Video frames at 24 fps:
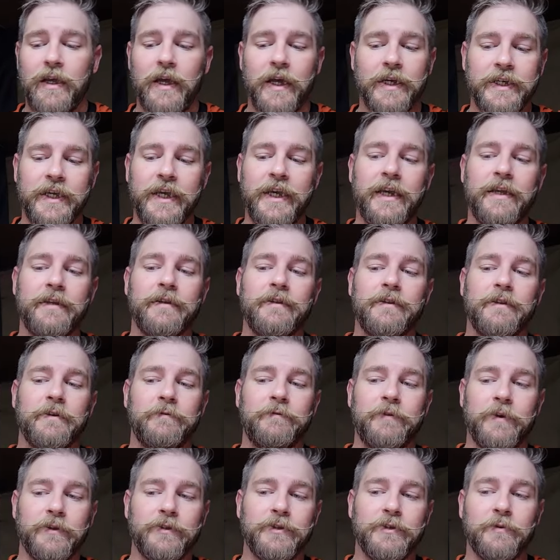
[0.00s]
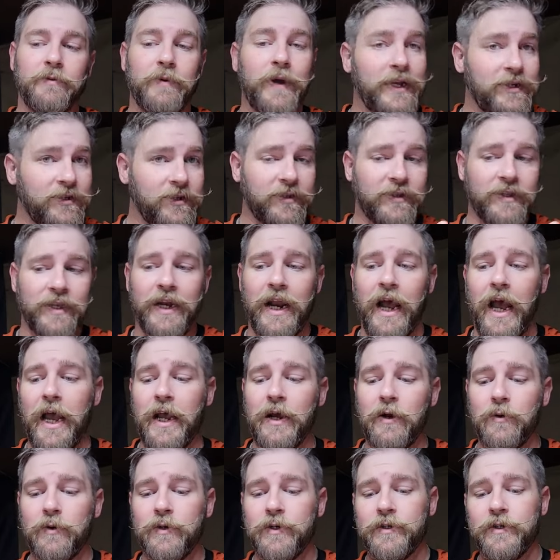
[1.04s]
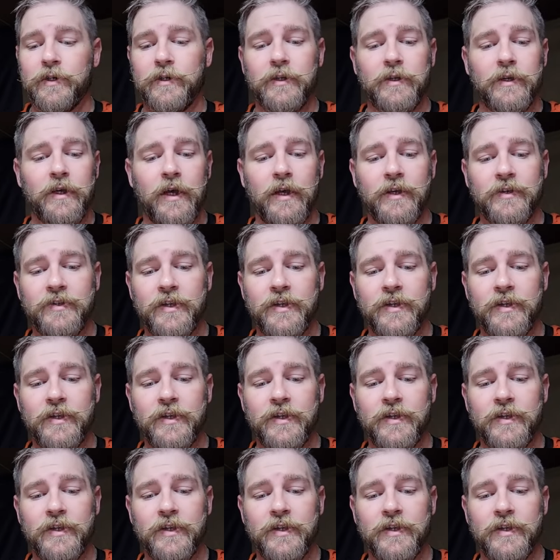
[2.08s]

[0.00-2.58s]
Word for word: Again, the PHLster wedges that I ordered uh,